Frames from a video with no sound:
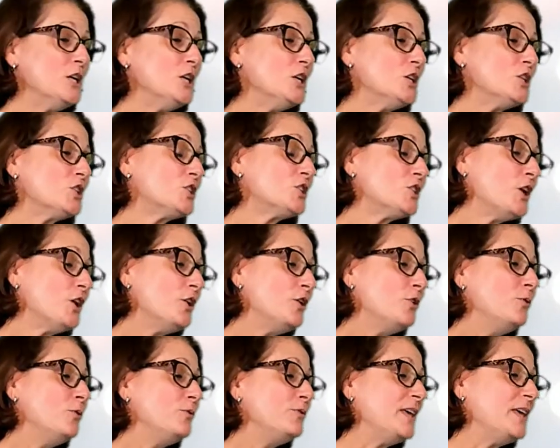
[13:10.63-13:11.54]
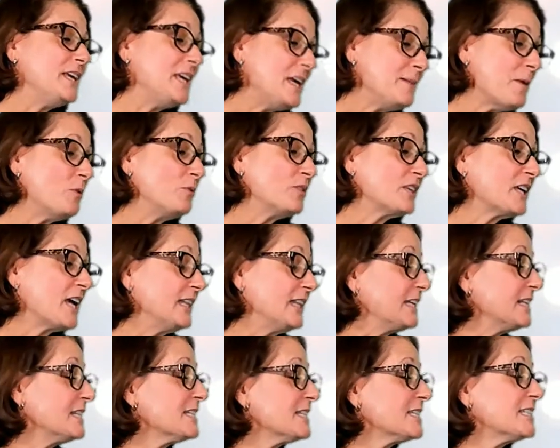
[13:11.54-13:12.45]
So they came out with
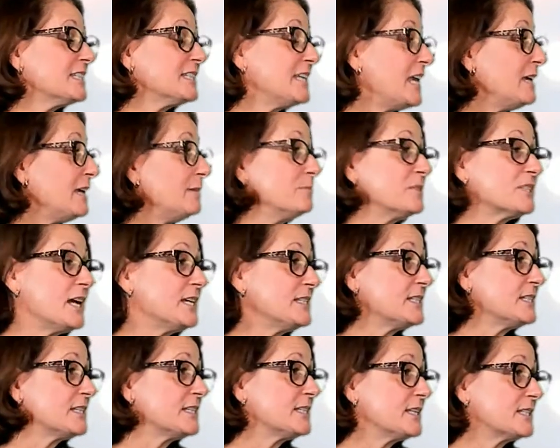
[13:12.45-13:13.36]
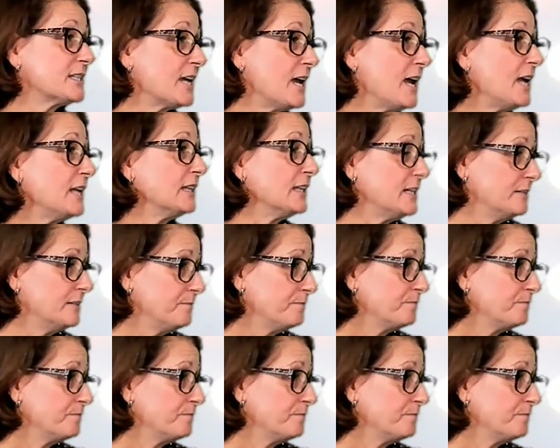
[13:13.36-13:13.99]
Kyleena, same size as the Skyla,